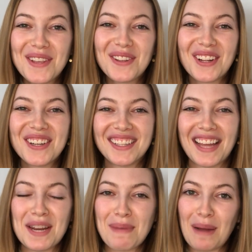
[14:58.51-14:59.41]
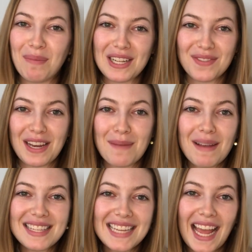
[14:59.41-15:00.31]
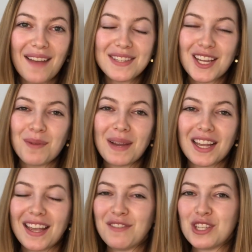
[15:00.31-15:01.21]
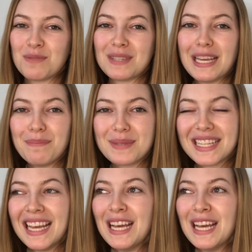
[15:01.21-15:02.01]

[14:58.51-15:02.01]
you learned a lot about breastfeeding must-haves. I hope I could give you some tips.